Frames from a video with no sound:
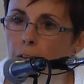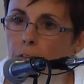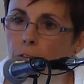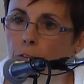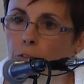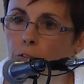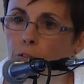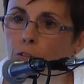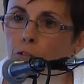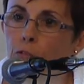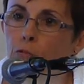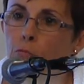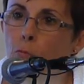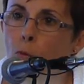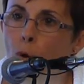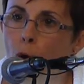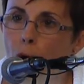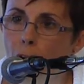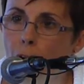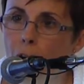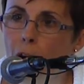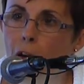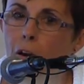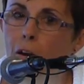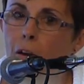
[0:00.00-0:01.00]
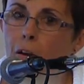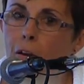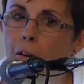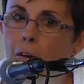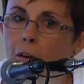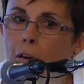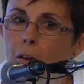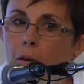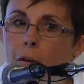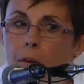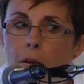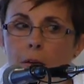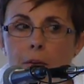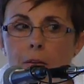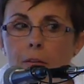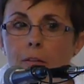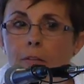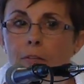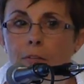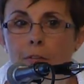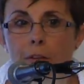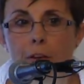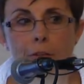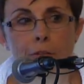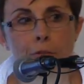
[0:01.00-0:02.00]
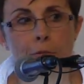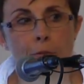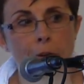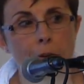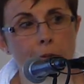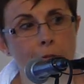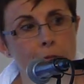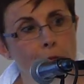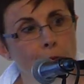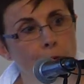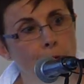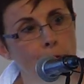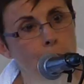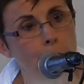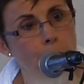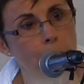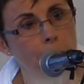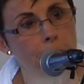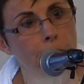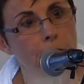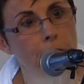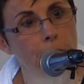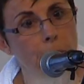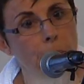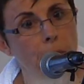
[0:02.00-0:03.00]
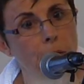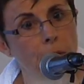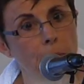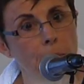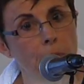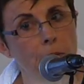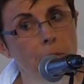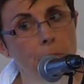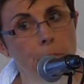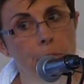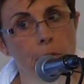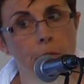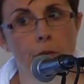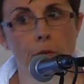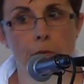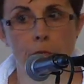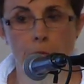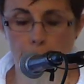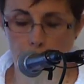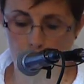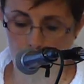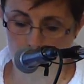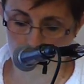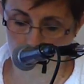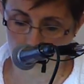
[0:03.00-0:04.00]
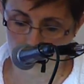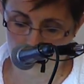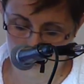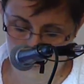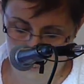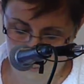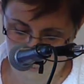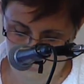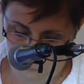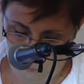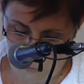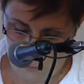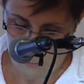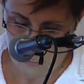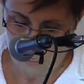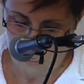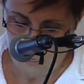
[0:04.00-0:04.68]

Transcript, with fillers: This is why uh, it's nice to have your own police department, but they're very expensive.